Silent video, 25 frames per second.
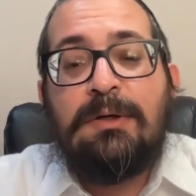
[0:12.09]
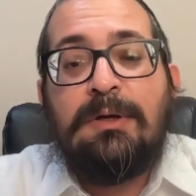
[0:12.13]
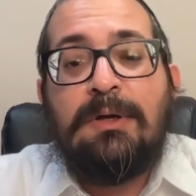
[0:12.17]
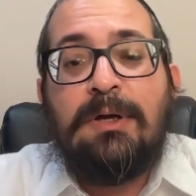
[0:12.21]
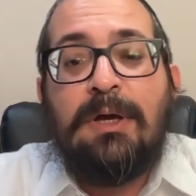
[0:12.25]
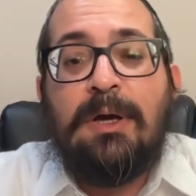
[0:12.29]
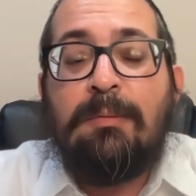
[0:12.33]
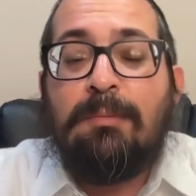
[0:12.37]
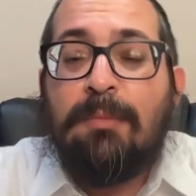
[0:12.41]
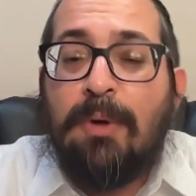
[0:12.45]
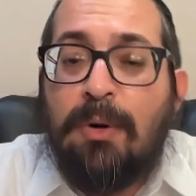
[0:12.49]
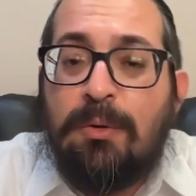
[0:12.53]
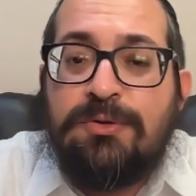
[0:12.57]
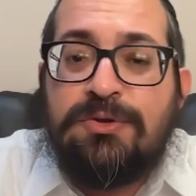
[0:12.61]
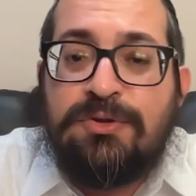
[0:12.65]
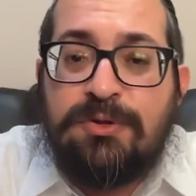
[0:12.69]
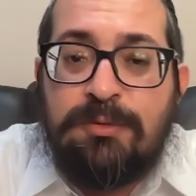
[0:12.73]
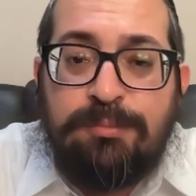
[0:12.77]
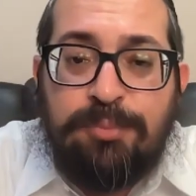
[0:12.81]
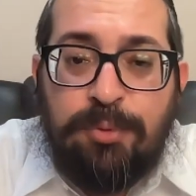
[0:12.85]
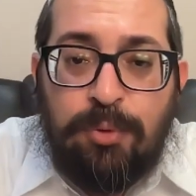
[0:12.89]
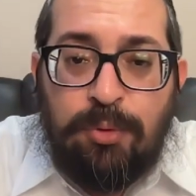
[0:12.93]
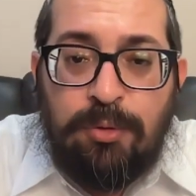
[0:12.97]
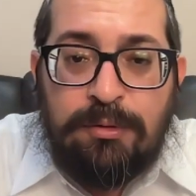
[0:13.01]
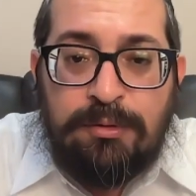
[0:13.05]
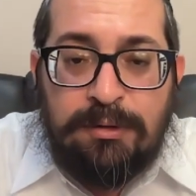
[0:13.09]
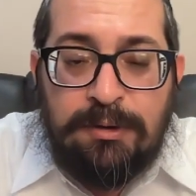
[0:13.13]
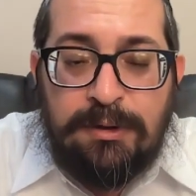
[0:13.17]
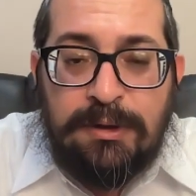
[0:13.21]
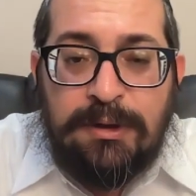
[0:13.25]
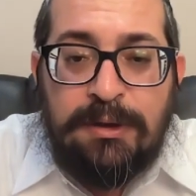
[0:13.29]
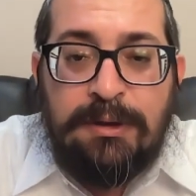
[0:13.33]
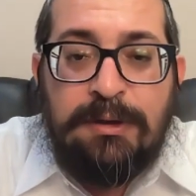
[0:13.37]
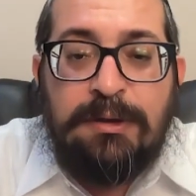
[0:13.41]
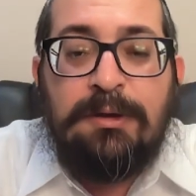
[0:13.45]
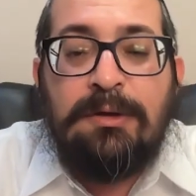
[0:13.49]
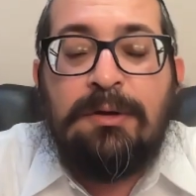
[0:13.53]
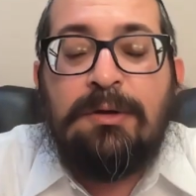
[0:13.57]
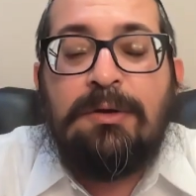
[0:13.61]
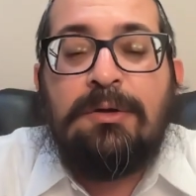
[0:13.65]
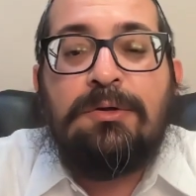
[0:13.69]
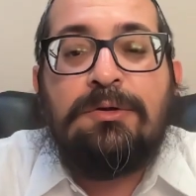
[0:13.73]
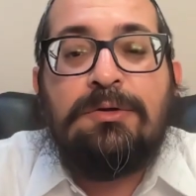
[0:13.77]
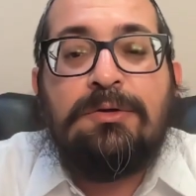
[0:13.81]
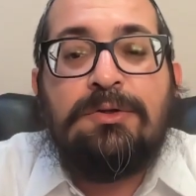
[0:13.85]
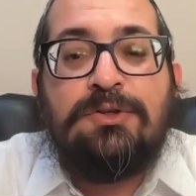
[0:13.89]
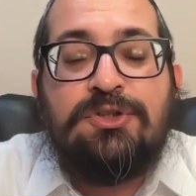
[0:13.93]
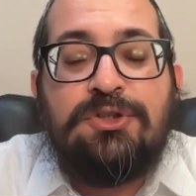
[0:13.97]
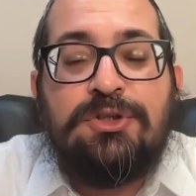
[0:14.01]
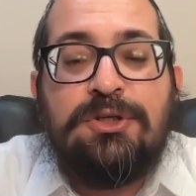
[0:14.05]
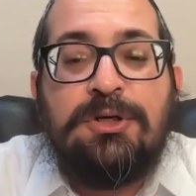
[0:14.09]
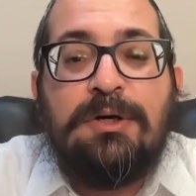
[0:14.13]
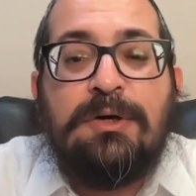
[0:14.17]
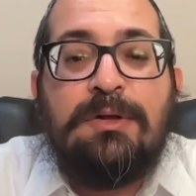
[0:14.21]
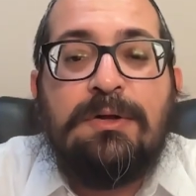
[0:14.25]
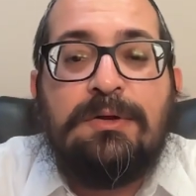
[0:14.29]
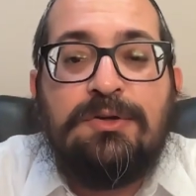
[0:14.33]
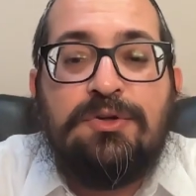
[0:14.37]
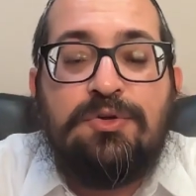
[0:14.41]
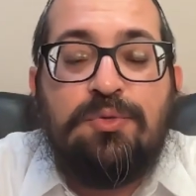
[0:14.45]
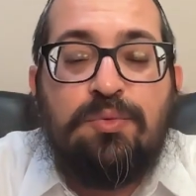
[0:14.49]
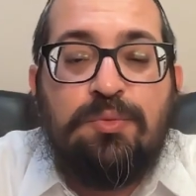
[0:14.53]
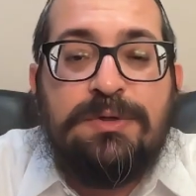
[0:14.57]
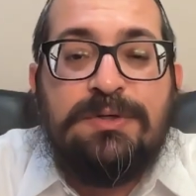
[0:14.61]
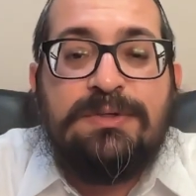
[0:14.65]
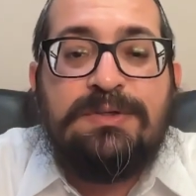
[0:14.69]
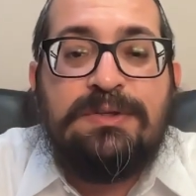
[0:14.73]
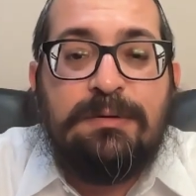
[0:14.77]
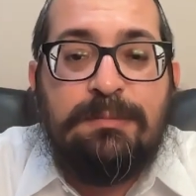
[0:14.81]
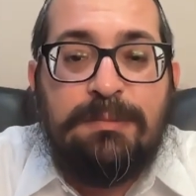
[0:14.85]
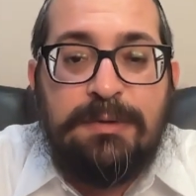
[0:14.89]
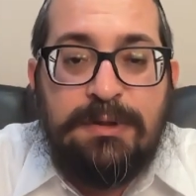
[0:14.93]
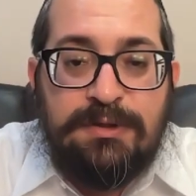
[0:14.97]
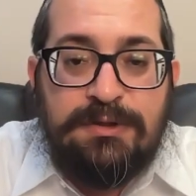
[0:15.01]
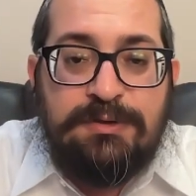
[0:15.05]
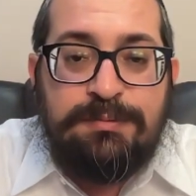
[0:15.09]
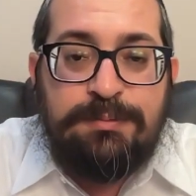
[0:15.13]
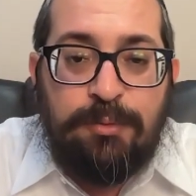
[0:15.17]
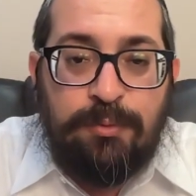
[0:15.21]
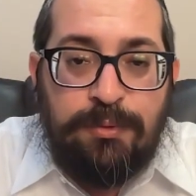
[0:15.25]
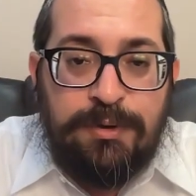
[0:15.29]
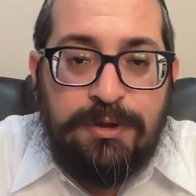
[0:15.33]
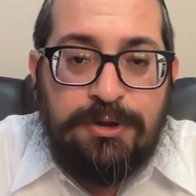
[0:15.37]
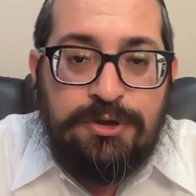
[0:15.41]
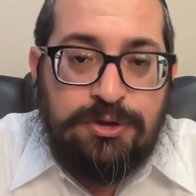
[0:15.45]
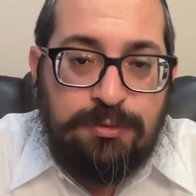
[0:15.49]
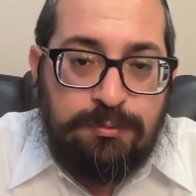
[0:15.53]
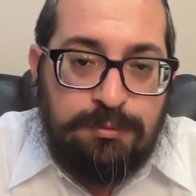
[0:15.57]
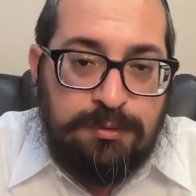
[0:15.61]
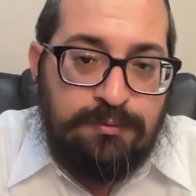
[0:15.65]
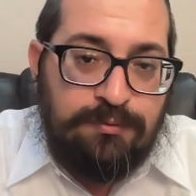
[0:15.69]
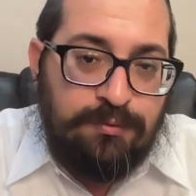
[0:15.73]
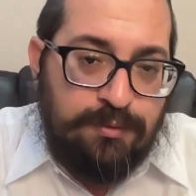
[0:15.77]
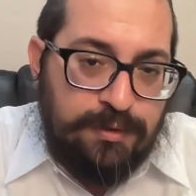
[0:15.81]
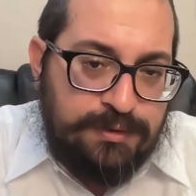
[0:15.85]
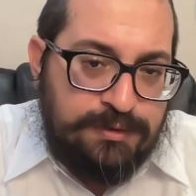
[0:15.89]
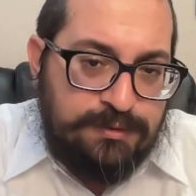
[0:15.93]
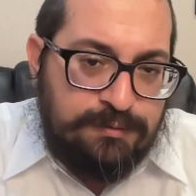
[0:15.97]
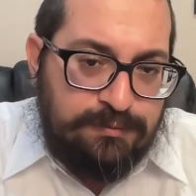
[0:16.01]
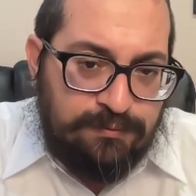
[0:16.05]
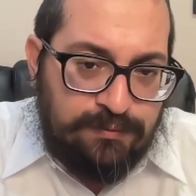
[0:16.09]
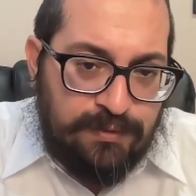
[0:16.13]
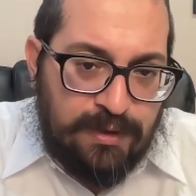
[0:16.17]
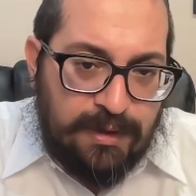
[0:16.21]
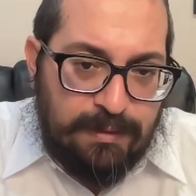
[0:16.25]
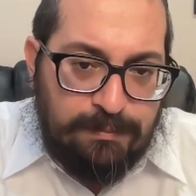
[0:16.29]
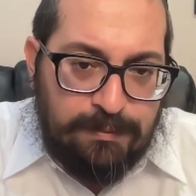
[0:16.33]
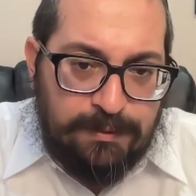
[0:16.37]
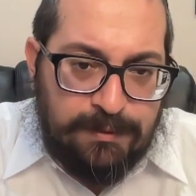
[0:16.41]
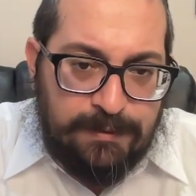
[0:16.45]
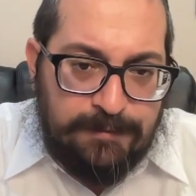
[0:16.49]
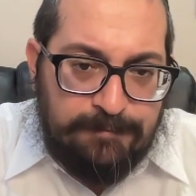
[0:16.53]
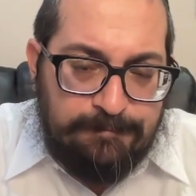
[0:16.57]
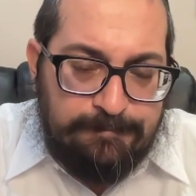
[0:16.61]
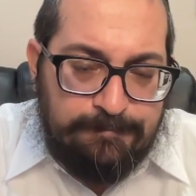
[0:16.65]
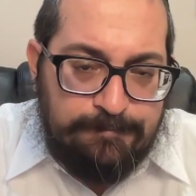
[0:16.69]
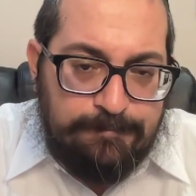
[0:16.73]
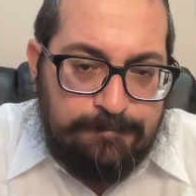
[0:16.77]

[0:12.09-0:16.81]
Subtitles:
and most importantly, to share this wisdom and inspiration with friends and family.